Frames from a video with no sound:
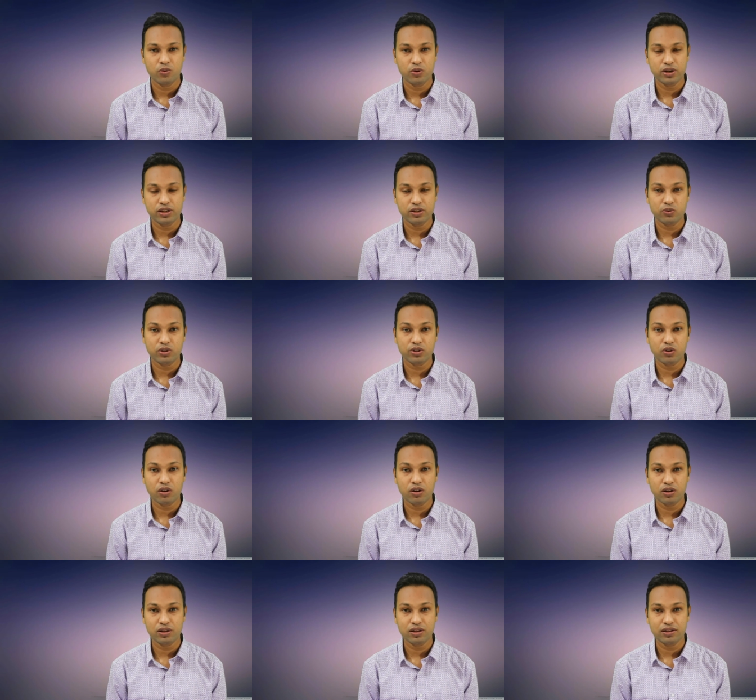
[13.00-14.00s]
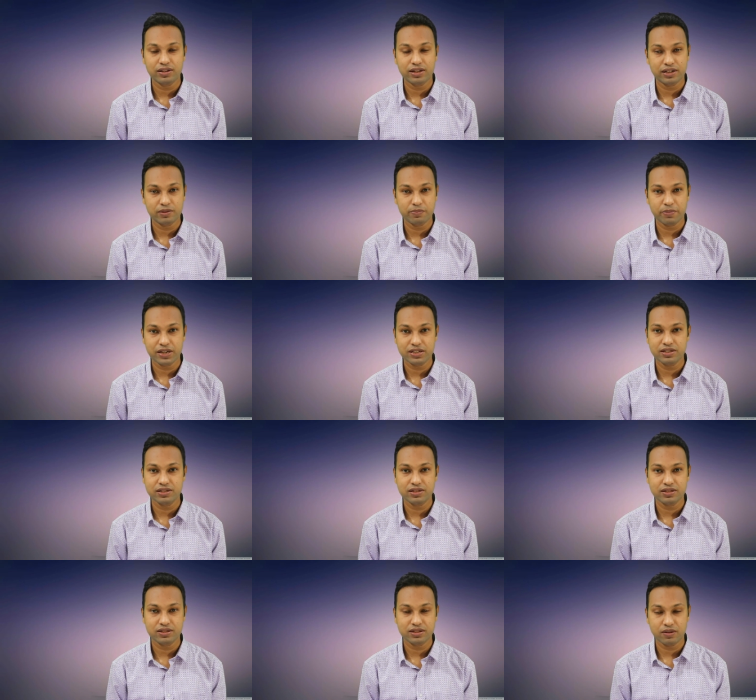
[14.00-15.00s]
When we call that a
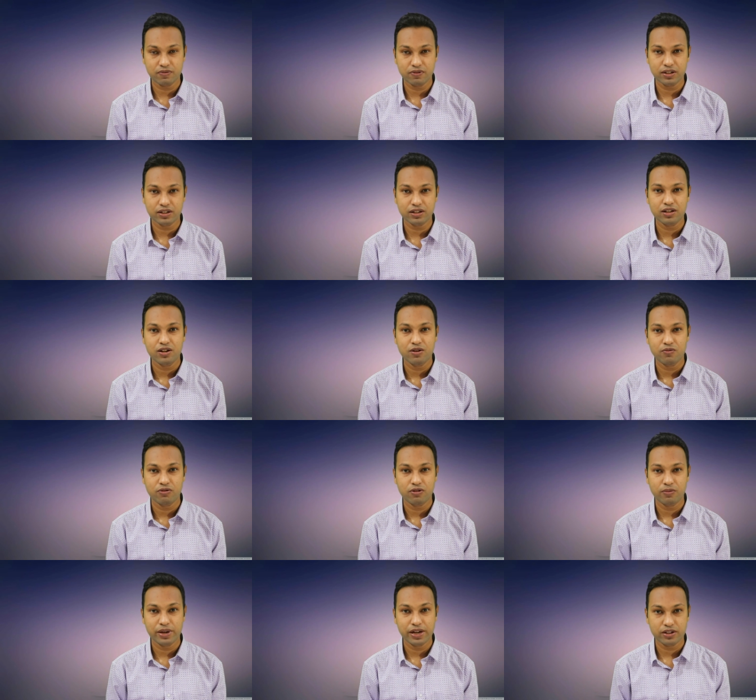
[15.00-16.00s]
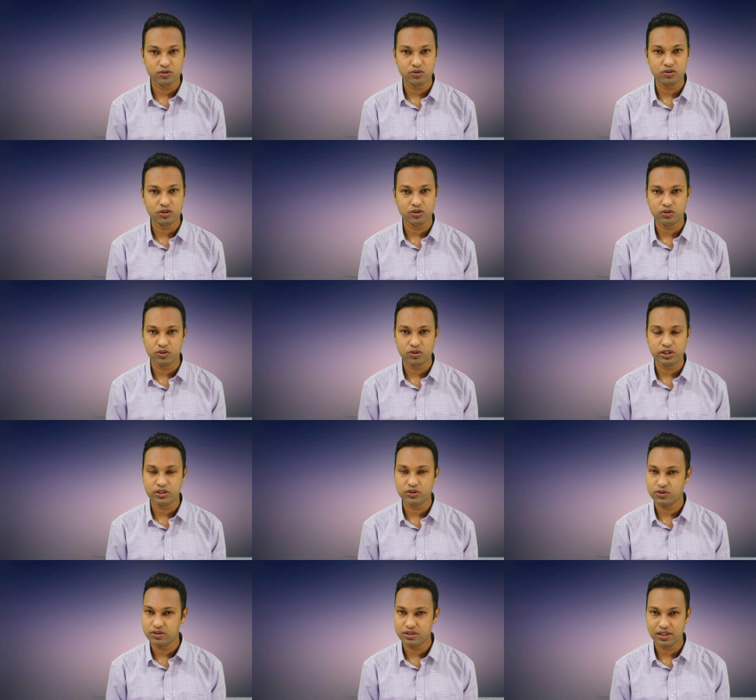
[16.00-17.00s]
patient is suffering from acute or
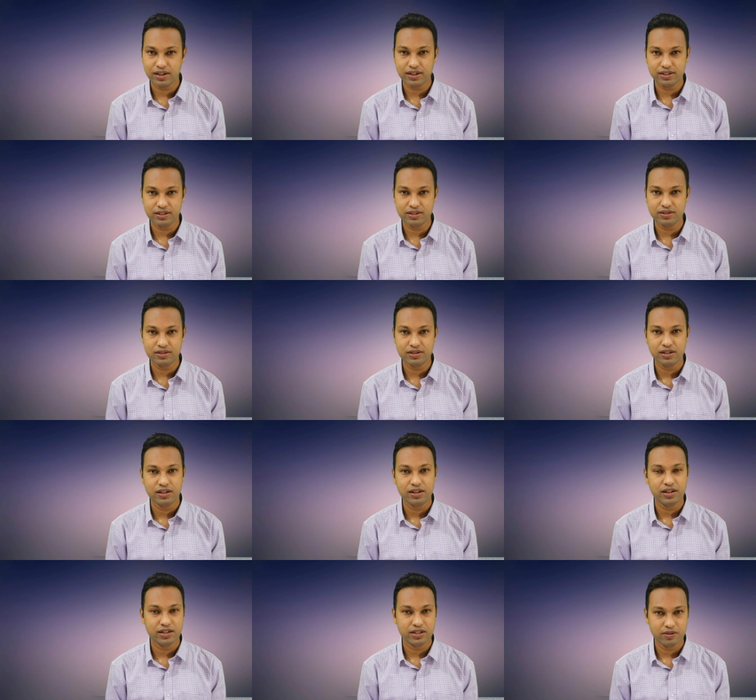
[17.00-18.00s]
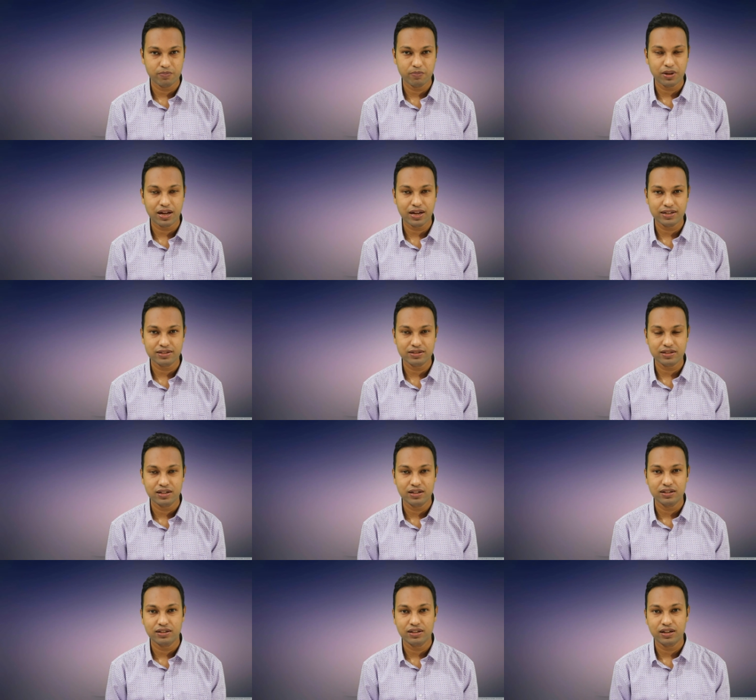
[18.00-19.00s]
chronic tonsillitis, it implies
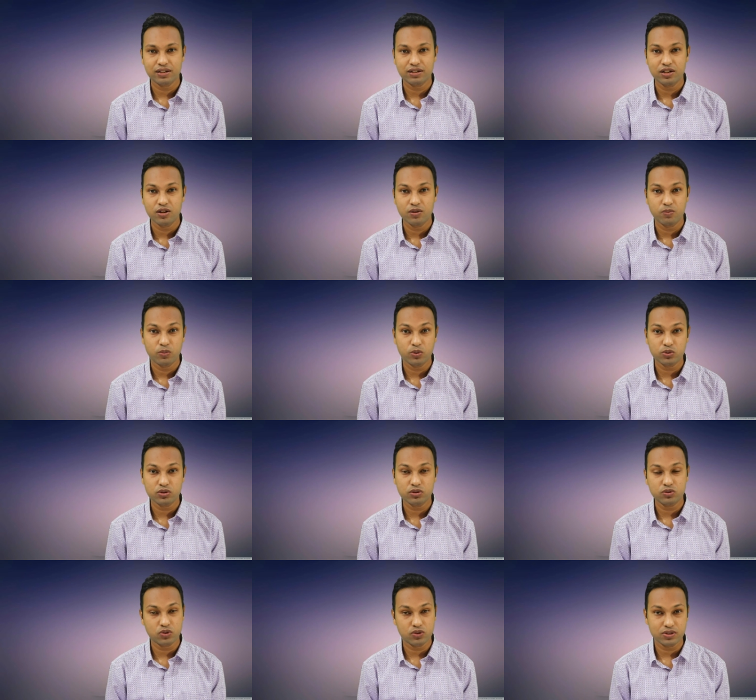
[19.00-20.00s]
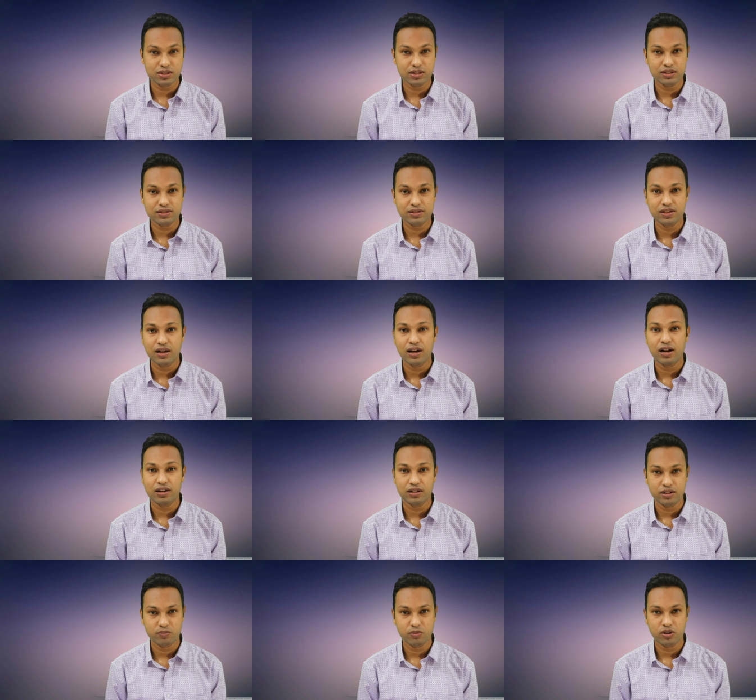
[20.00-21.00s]
that both tonsils
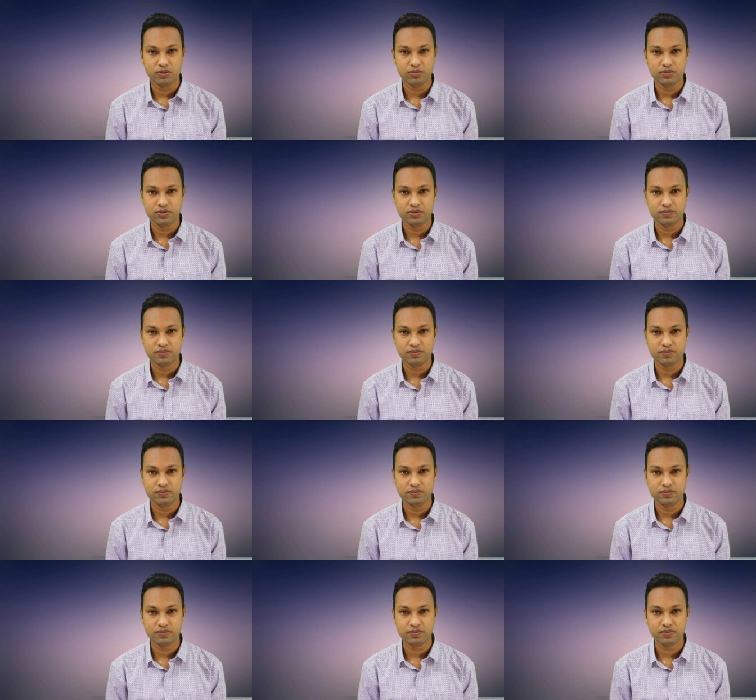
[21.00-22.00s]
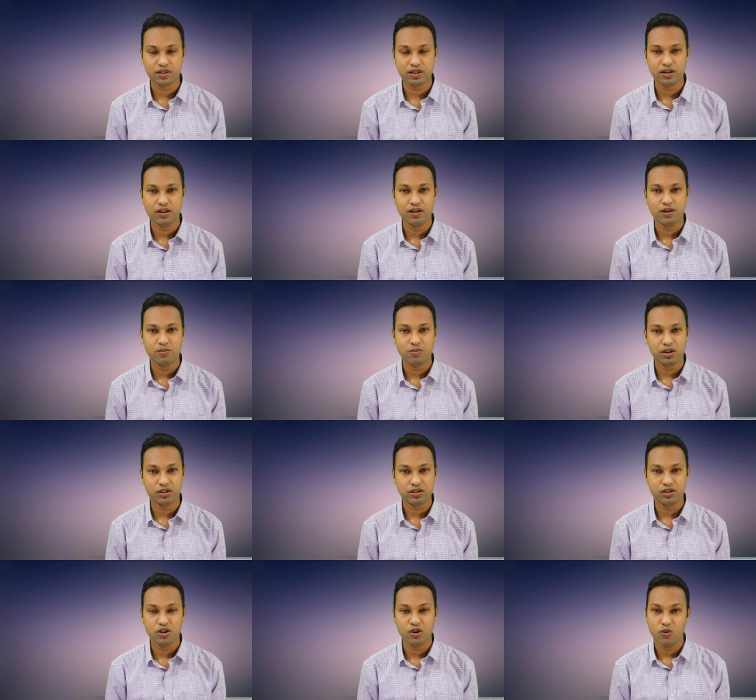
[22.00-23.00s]
are involved.
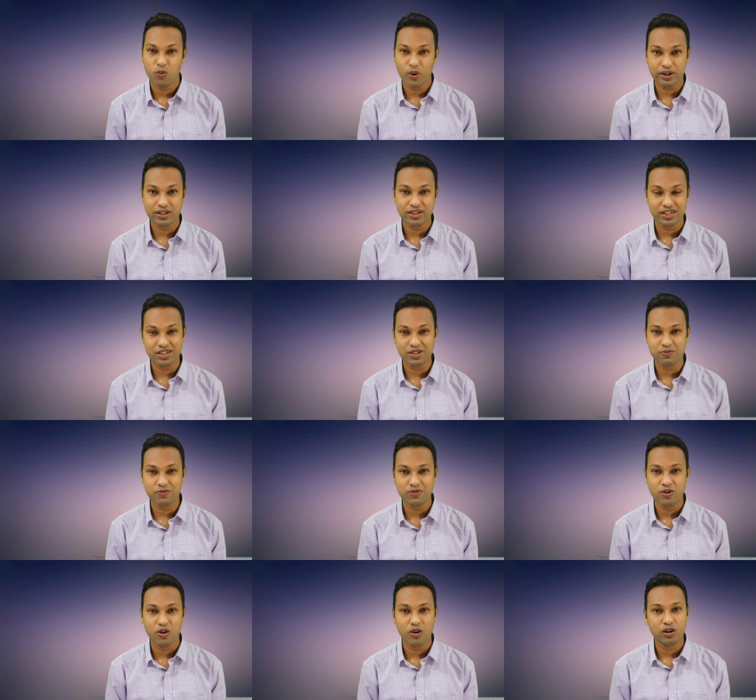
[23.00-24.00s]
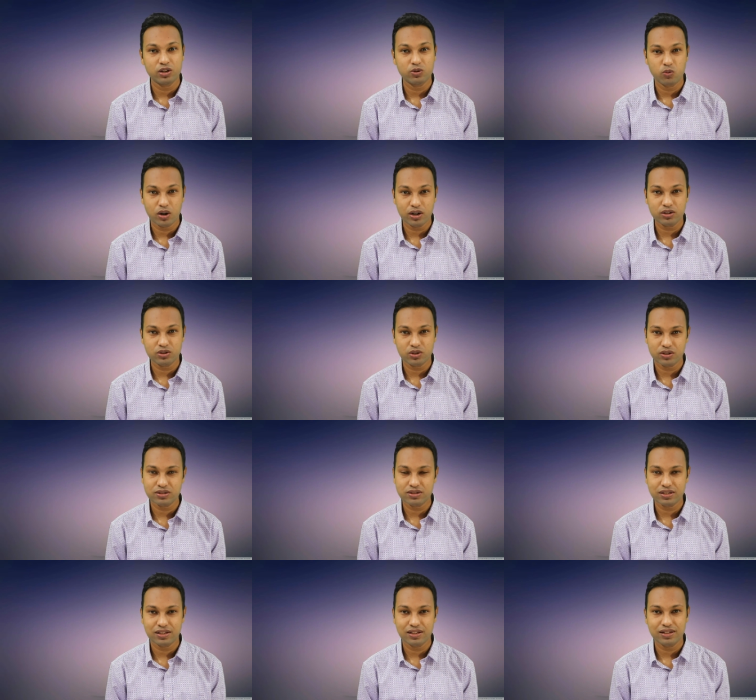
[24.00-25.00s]
But what if only one
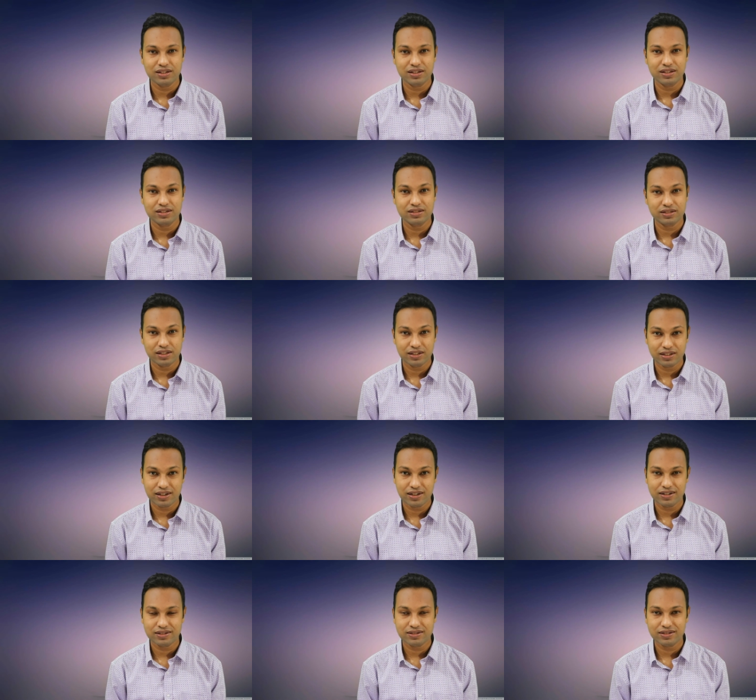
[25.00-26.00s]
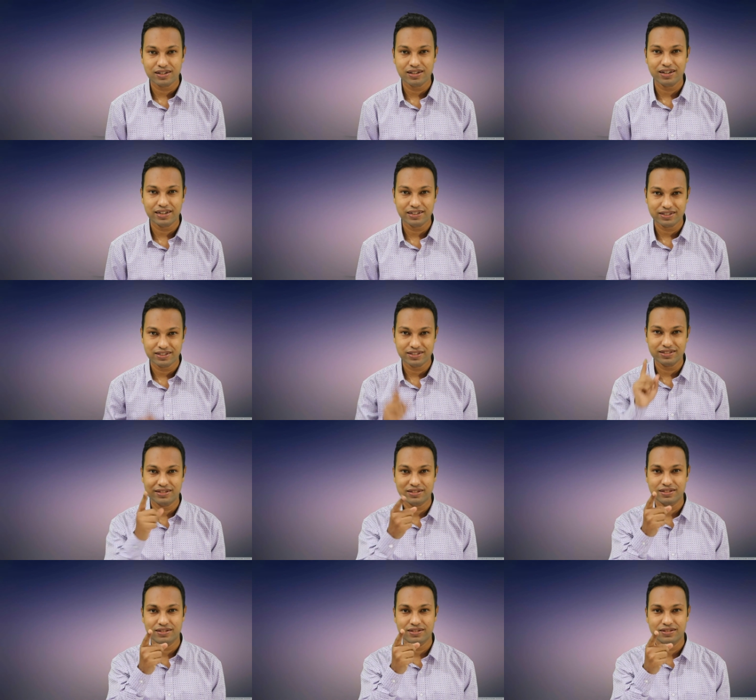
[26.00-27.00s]
tonsil is enlarged like
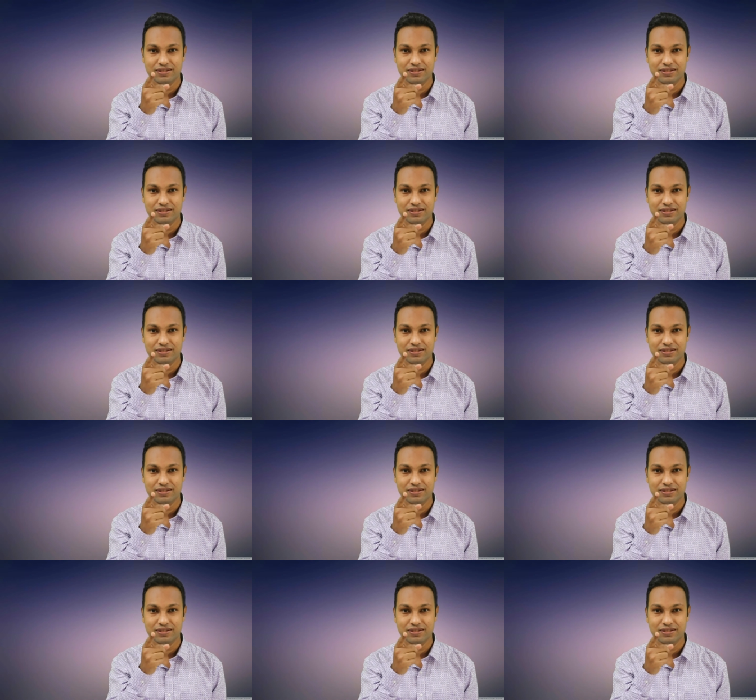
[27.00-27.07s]
this?